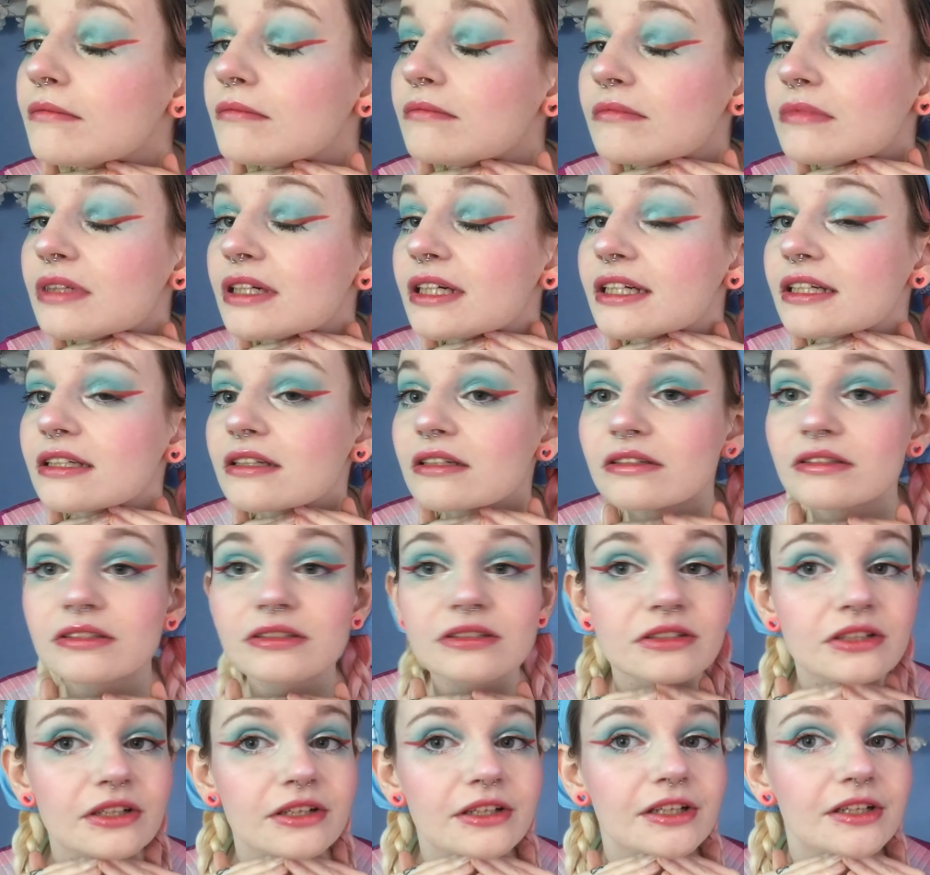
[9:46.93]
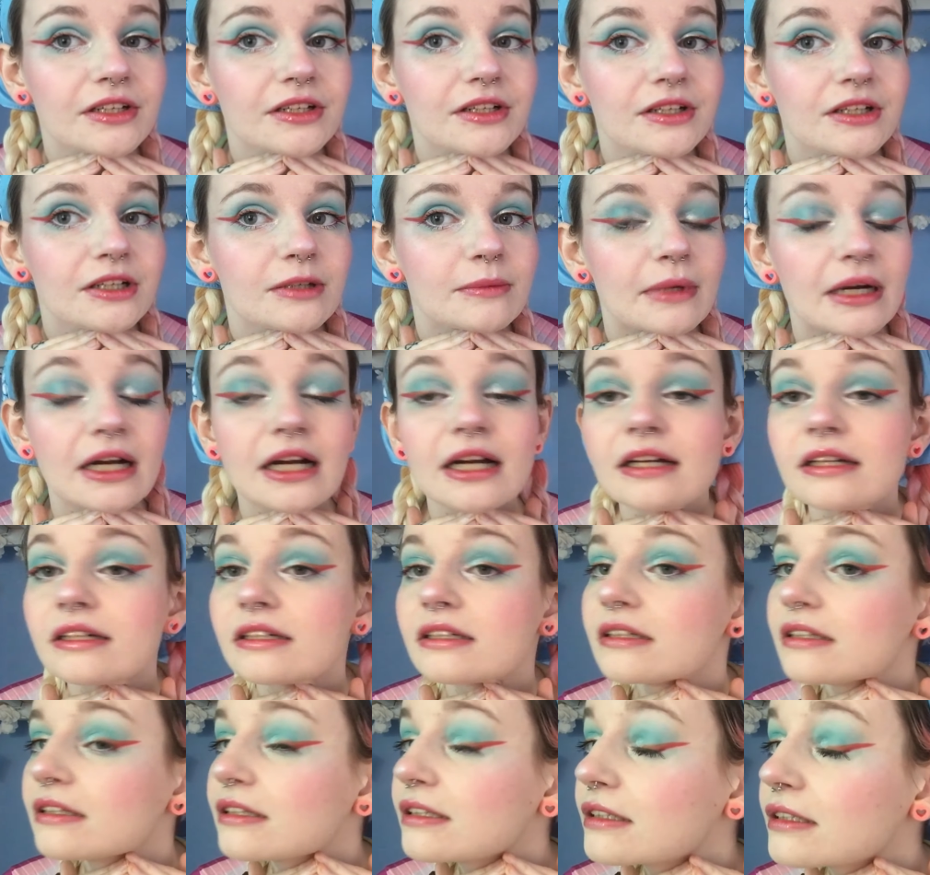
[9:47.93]
But it's not too bad.
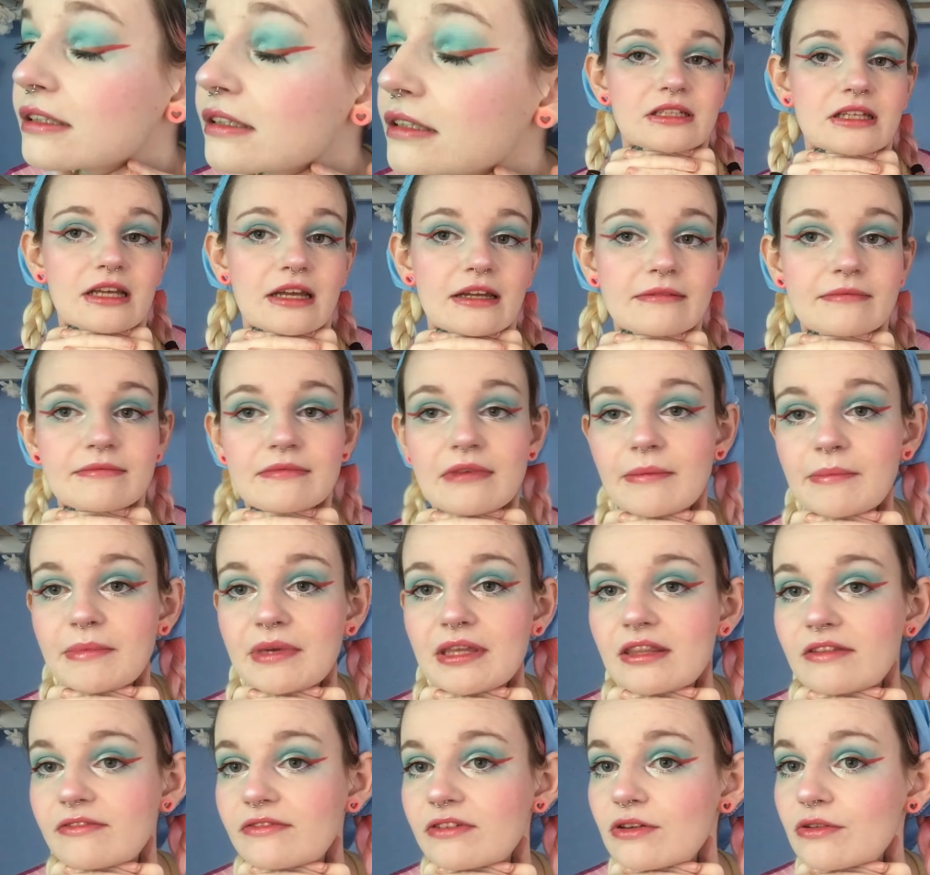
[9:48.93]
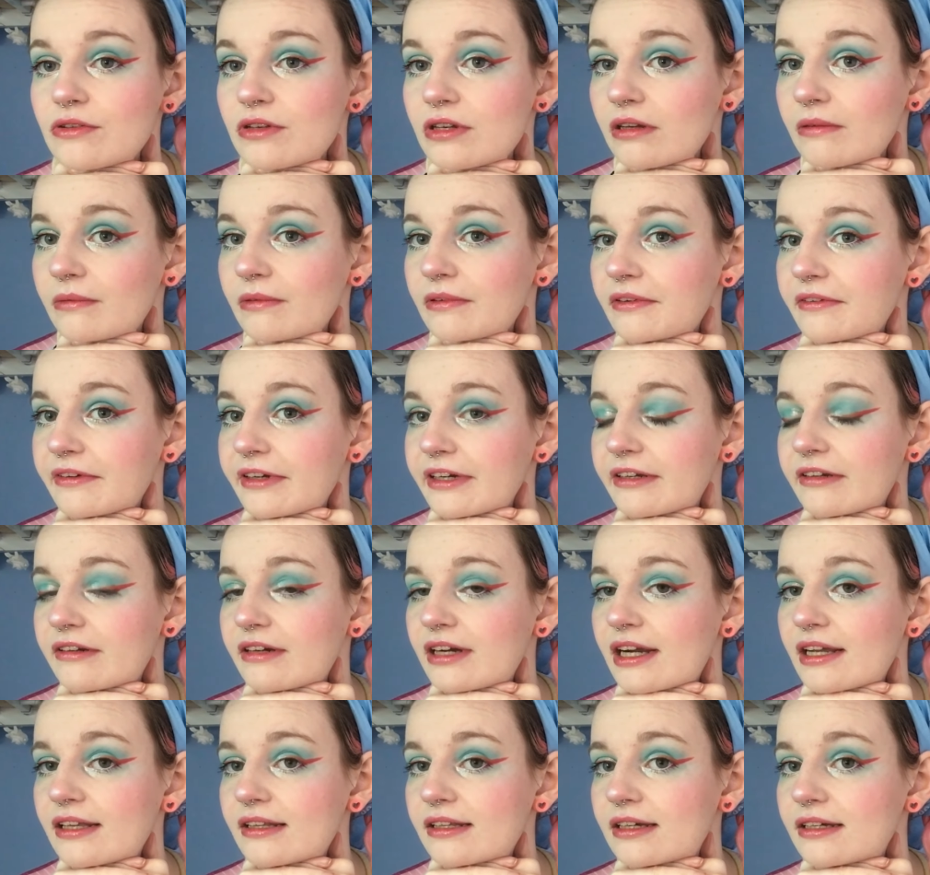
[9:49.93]
So maybe in the future we'll
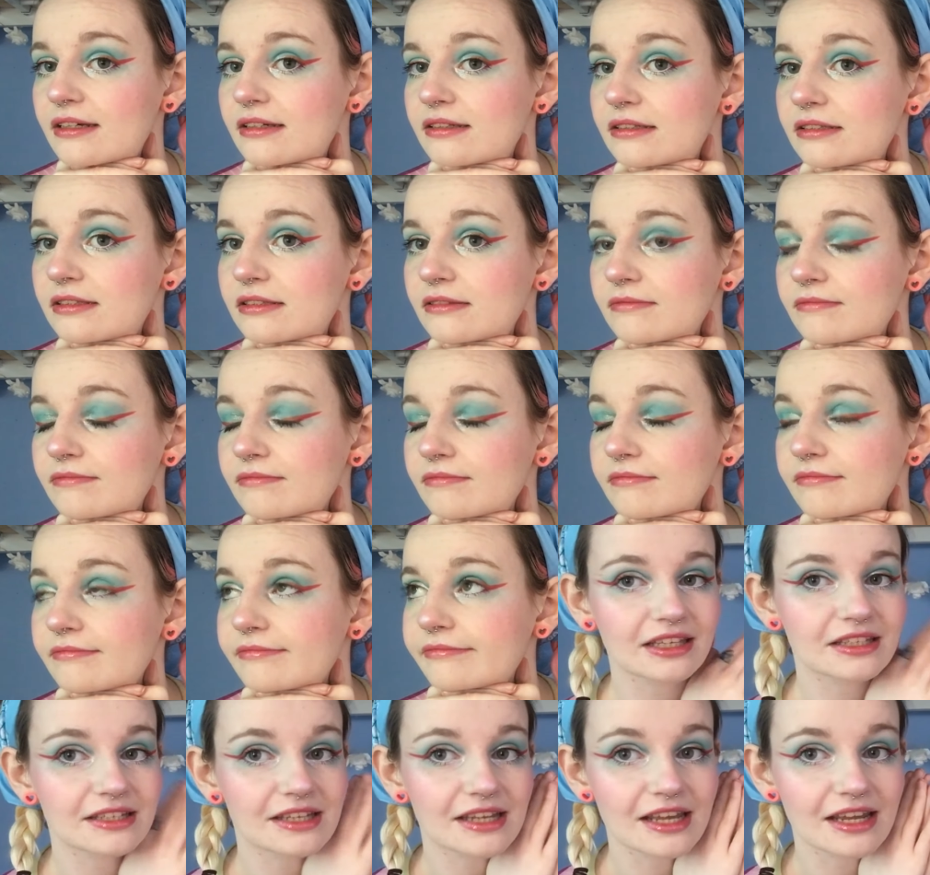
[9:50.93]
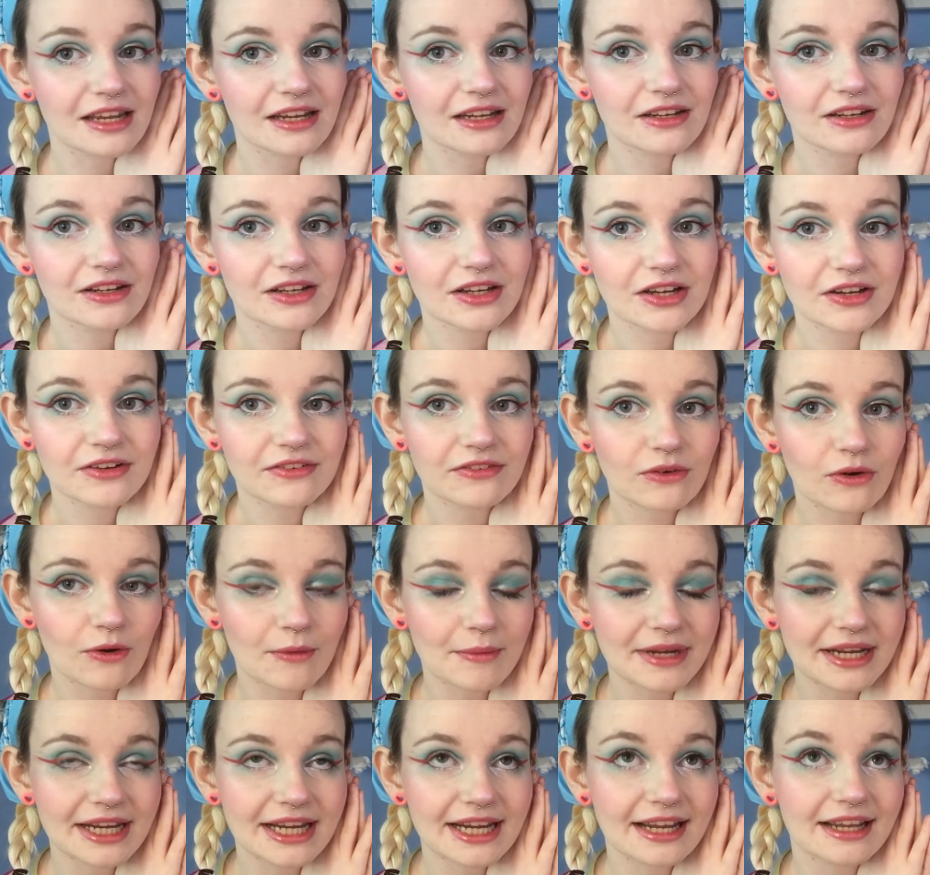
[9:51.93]
recreate this. Is it for
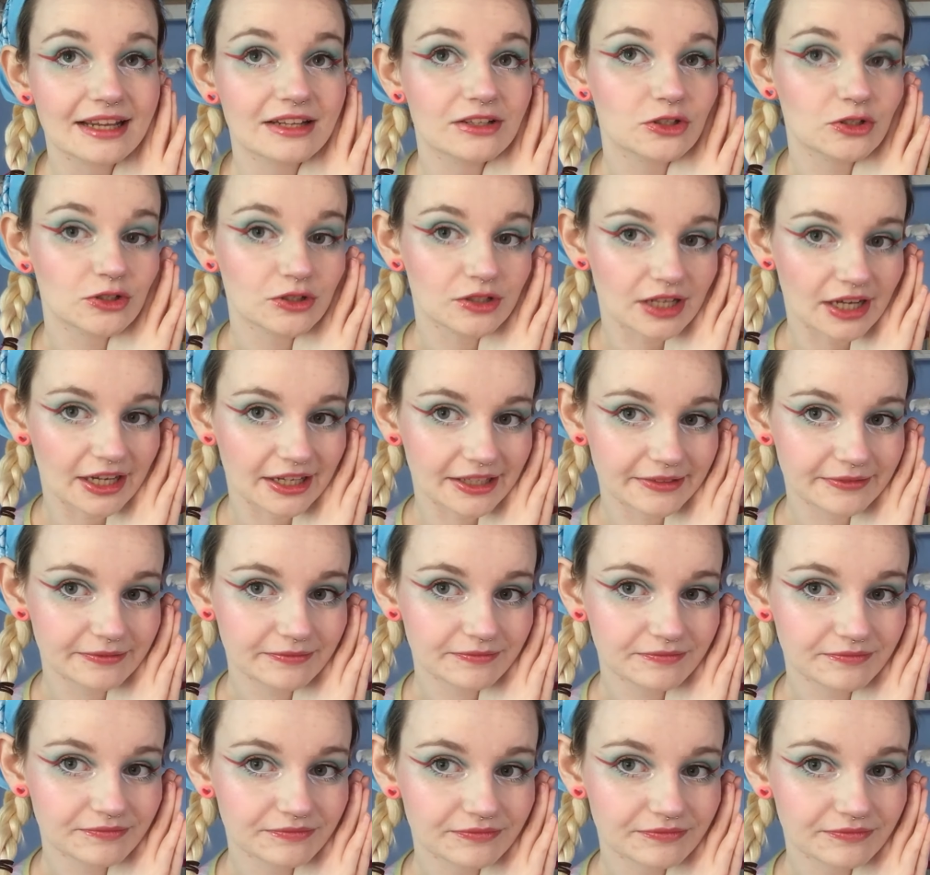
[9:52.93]
me today.